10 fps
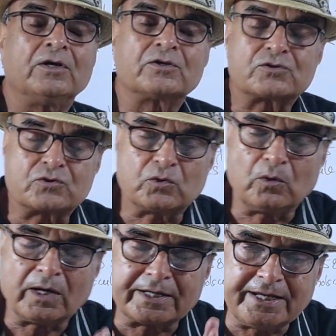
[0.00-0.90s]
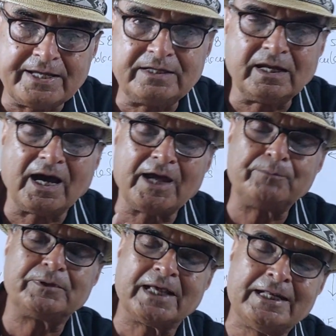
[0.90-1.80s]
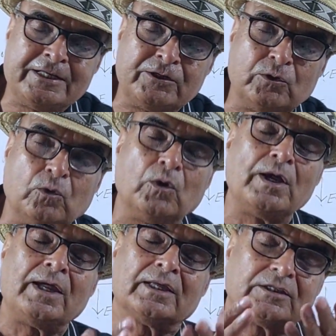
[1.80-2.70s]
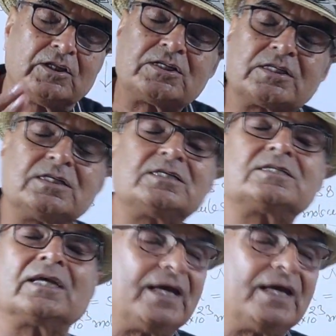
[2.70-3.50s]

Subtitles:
So again I am telling you this is